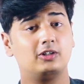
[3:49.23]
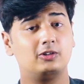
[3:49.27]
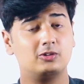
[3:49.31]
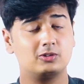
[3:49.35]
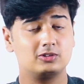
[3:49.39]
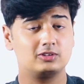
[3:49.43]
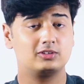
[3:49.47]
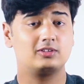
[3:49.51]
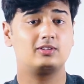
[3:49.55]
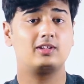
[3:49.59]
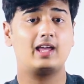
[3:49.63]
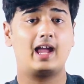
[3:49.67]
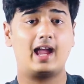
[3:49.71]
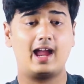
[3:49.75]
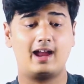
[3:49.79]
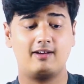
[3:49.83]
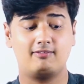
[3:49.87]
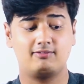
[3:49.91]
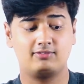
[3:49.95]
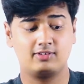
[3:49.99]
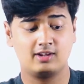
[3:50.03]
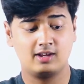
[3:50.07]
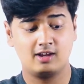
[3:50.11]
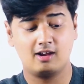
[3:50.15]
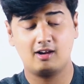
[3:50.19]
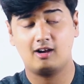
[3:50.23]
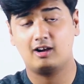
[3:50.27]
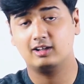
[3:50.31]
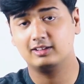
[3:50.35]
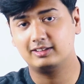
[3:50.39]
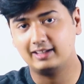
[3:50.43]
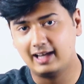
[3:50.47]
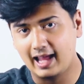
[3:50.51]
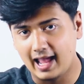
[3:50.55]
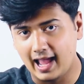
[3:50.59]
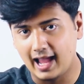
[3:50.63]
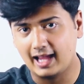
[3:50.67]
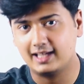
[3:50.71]
You don't have
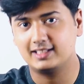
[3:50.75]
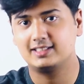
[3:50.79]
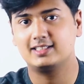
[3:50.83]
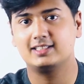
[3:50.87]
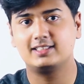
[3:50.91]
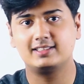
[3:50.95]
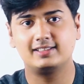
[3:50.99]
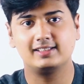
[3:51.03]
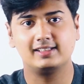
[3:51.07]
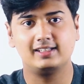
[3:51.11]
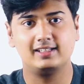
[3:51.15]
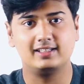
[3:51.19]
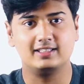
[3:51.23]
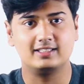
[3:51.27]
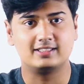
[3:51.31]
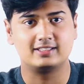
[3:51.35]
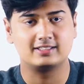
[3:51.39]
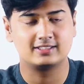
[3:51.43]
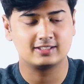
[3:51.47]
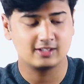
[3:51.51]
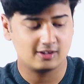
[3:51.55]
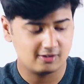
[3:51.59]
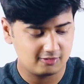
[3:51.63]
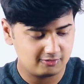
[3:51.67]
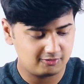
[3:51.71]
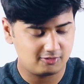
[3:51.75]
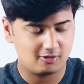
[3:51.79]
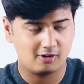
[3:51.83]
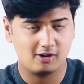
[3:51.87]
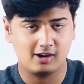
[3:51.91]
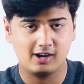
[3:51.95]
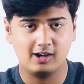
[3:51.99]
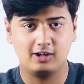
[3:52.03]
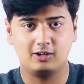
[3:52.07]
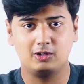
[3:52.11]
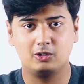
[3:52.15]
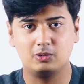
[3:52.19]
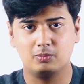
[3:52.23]
other accessories
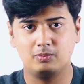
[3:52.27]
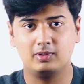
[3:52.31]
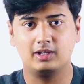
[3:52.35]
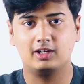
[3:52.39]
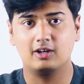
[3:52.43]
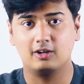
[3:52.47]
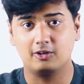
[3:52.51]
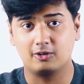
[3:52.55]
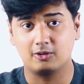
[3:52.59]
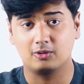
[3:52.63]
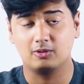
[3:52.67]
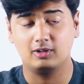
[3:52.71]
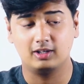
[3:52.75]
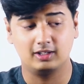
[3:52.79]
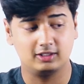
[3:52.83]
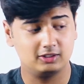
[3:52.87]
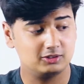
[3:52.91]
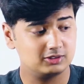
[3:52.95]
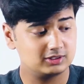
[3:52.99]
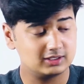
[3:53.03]
for it to be controlling.